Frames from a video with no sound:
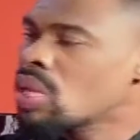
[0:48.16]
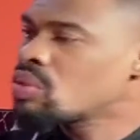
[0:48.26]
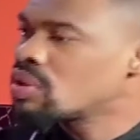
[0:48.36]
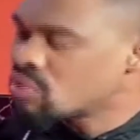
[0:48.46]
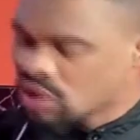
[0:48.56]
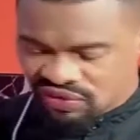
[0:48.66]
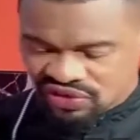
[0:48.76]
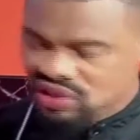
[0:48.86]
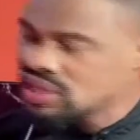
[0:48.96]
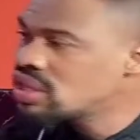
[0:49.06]
We've
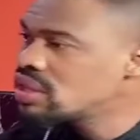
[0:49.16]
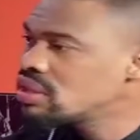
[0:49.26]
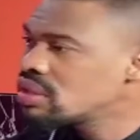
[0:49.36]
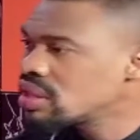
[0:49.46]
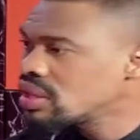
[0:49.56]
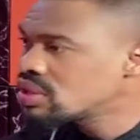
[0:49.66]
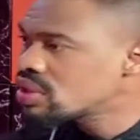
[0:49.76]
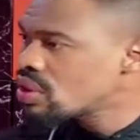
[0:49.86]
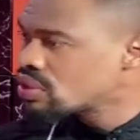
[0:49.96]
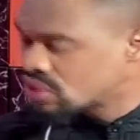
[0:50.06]
seen
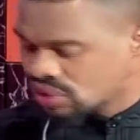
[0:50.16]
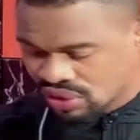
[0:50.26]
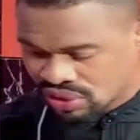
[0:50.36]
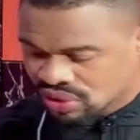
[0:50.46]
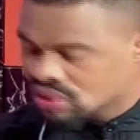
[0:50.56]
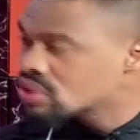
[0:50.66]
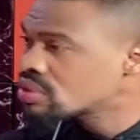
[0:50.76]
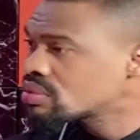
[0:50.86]
this continuous,